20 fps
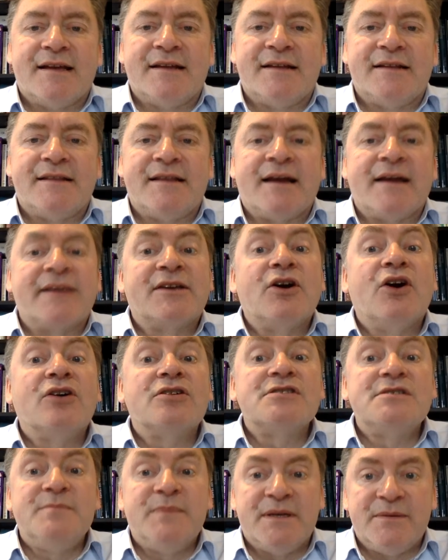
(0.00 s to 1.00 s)

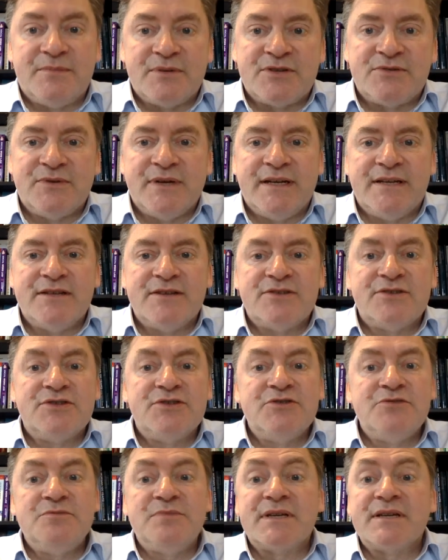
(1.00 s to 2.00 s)
dichotomy between the
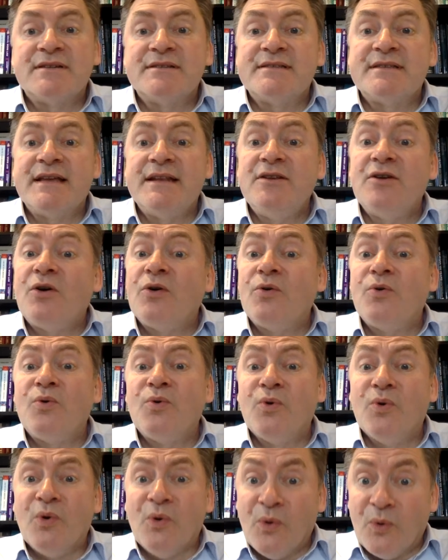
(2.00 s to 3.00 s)
two, because they're not
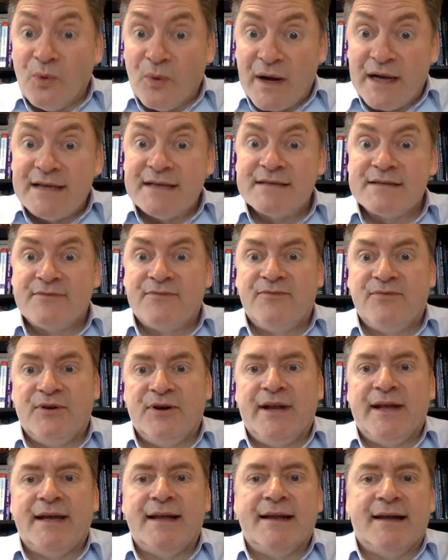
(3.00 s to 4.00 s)
always
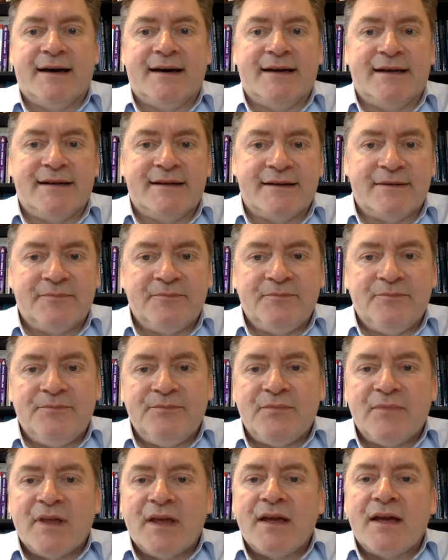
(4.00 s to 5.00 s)
fully aligned.
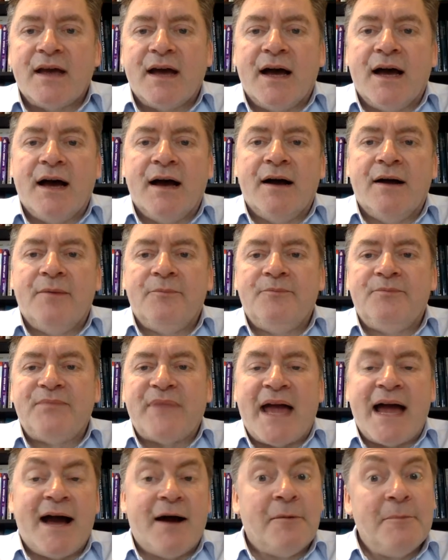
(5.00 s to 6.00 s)

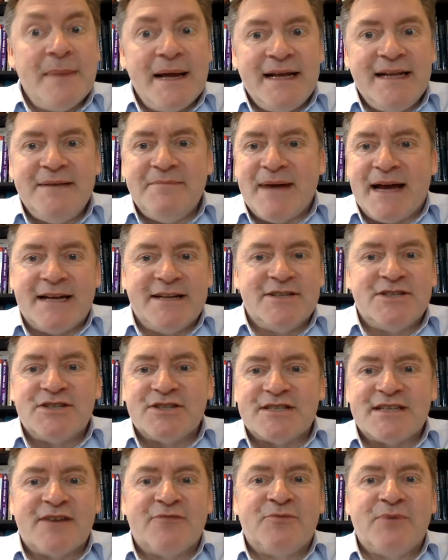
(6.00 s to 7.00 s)
How many
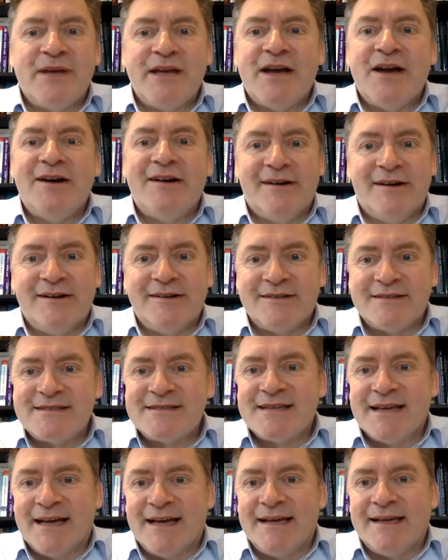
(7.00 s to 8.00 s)
managers have we heard
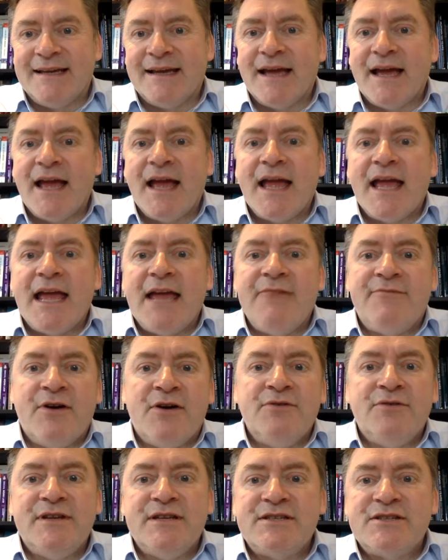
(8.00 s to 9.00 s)
say, if
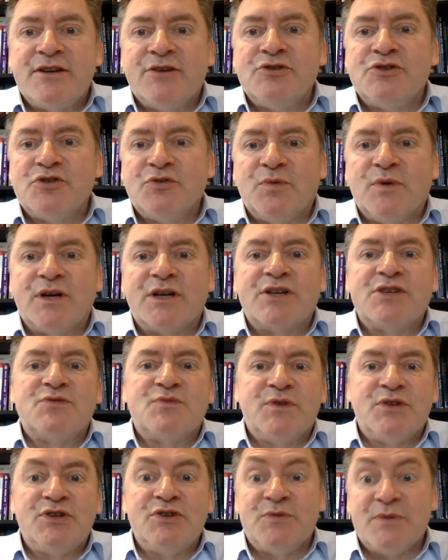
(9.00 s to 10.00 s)
only social workers
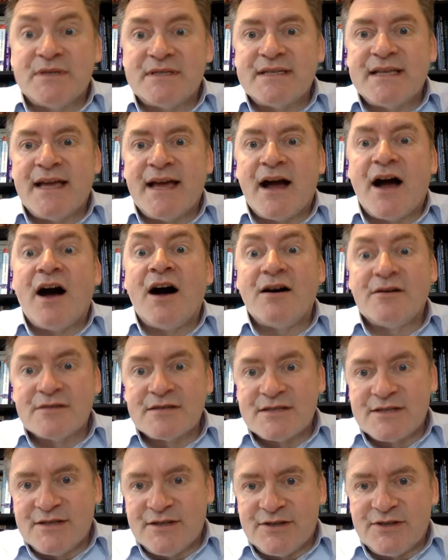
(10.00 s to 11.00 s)
would do as they're
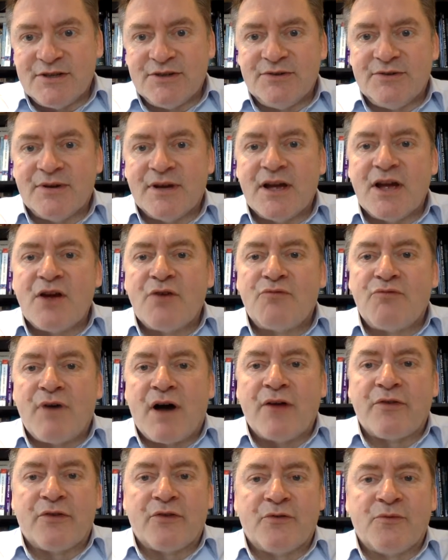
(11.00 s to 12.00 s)
asked to do
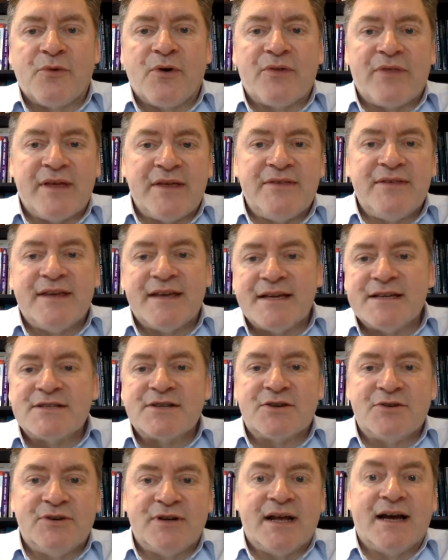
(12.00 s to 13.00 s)
rather than what they think is a
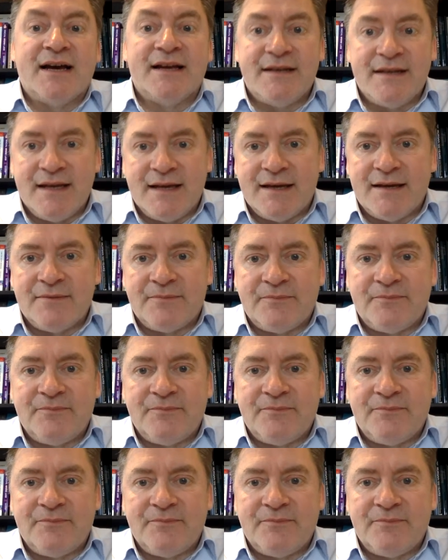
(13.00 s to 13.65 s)
good idea?